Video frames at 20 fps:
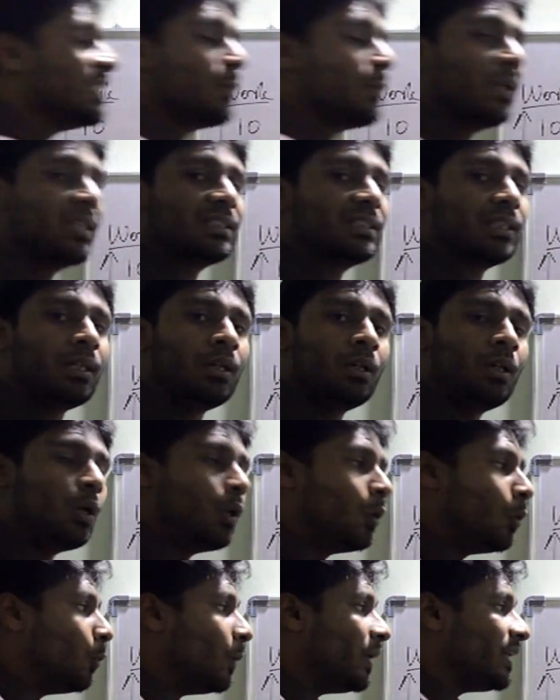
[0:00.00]
versa,
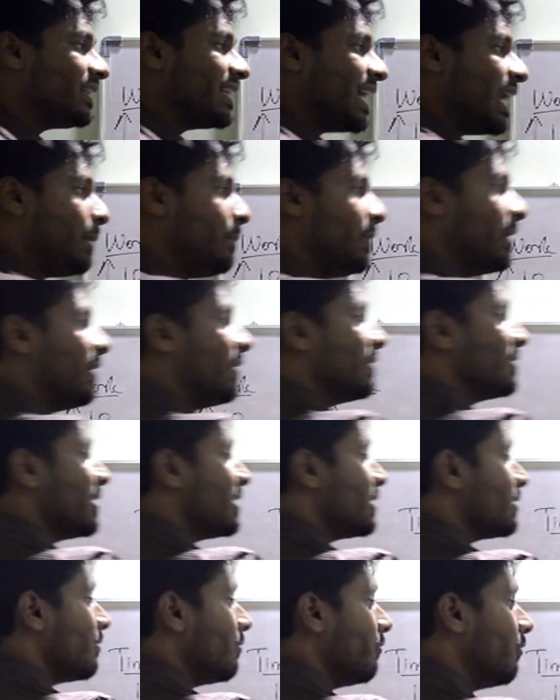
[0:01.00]
when time
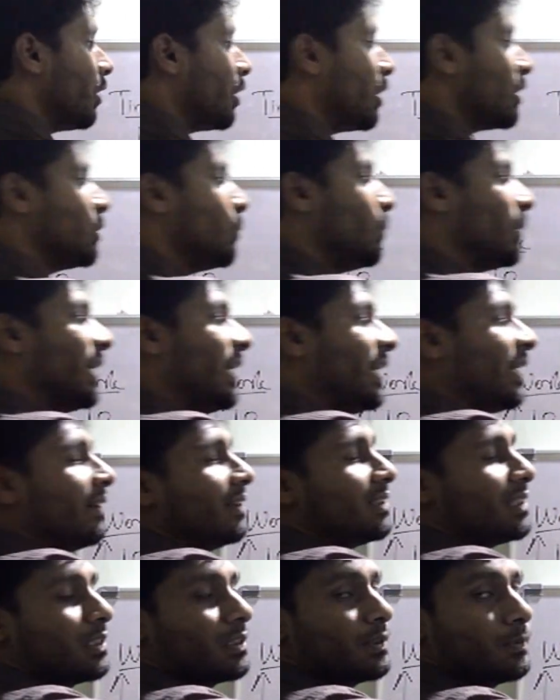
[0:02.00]
increases, work also will get
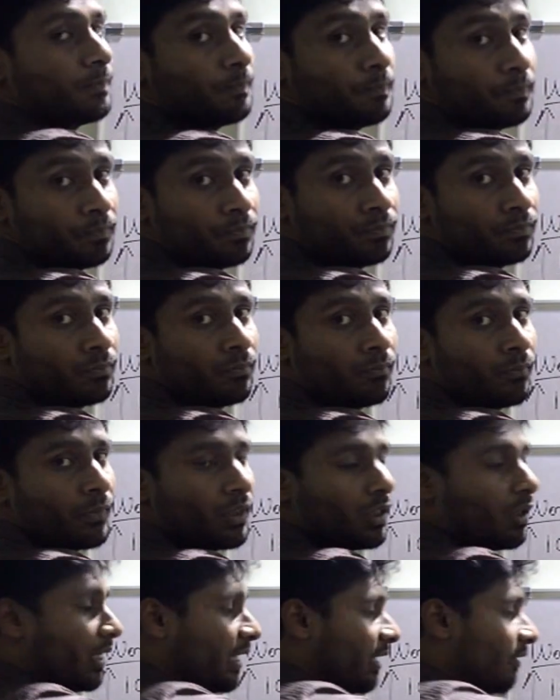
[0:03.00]
increases.
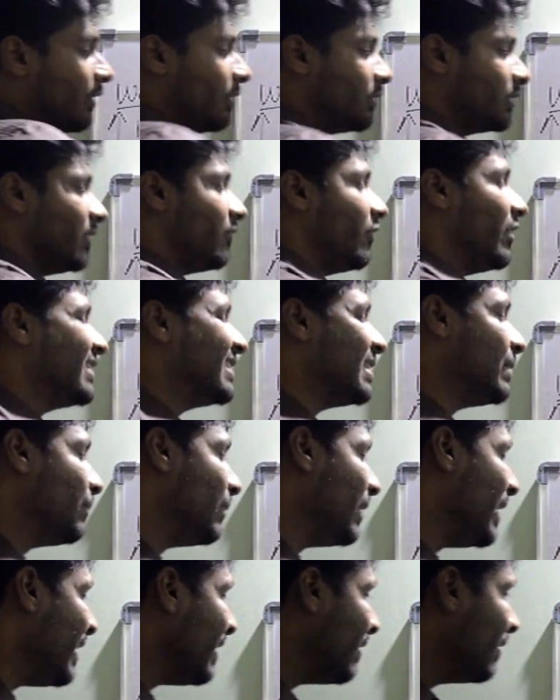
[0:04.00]
Got it? Say for example,
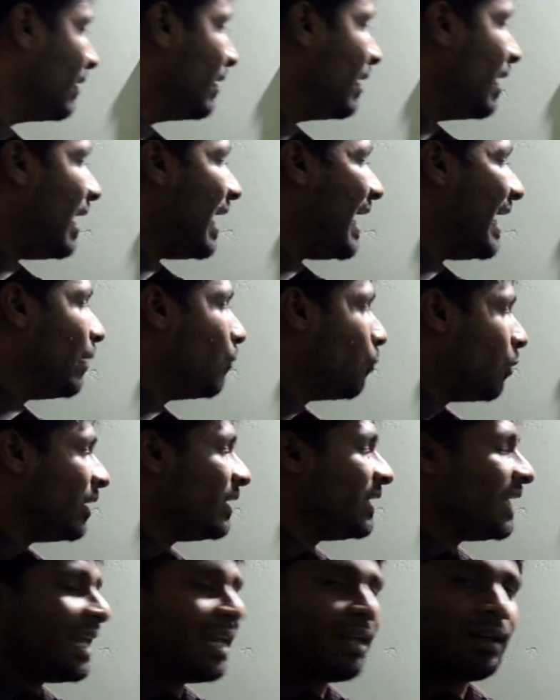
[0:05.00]
like I have one
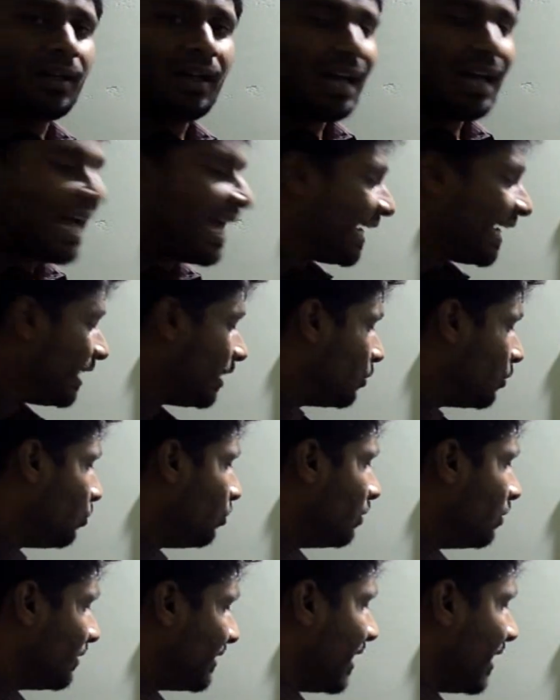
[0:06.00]
day, I can
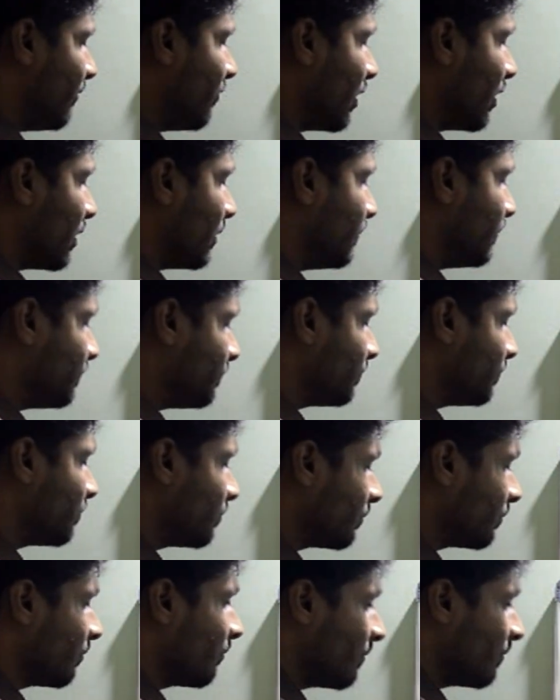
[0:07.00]
do 10 work.
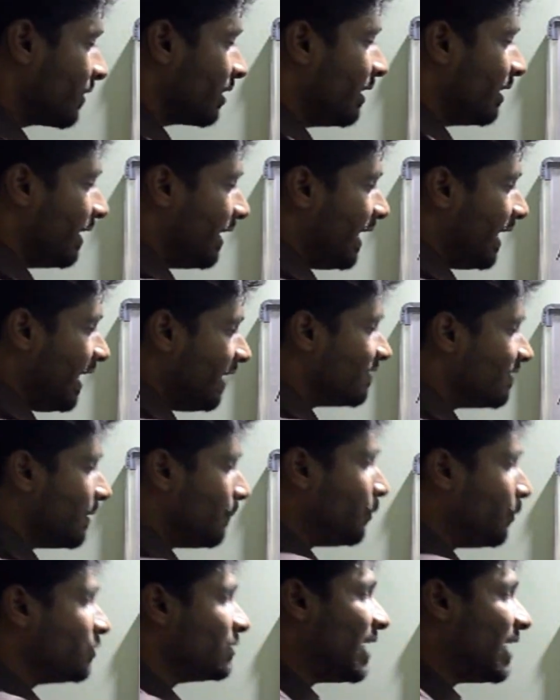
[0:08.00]
If
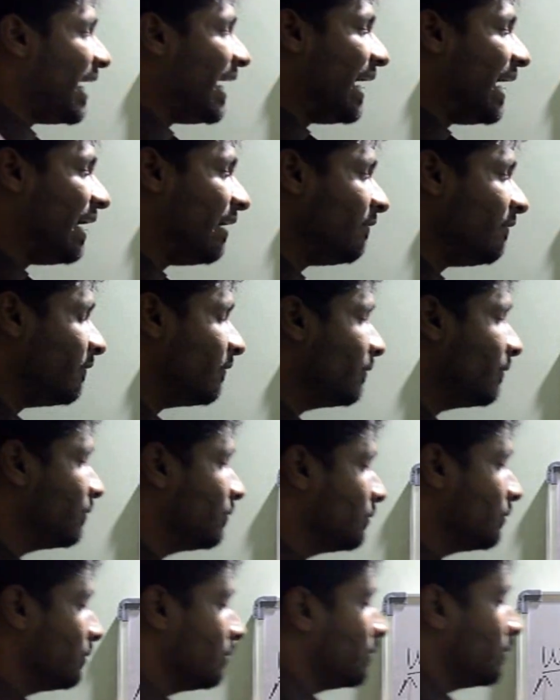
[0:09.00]
suppose I have
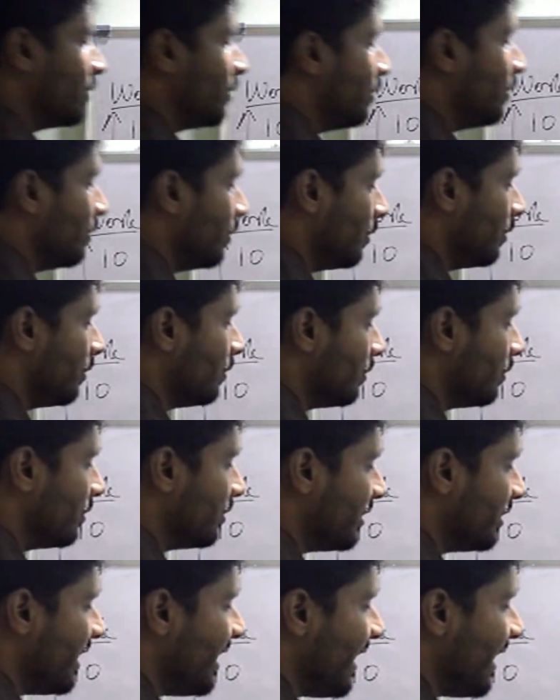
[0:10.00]

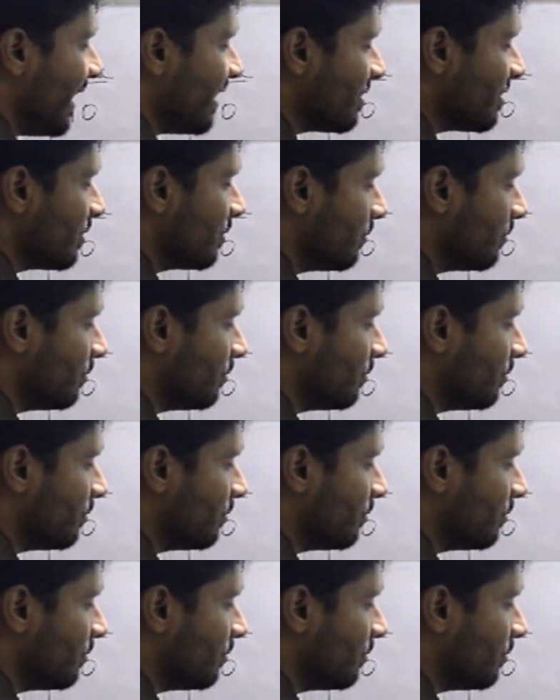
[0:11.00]
3 days,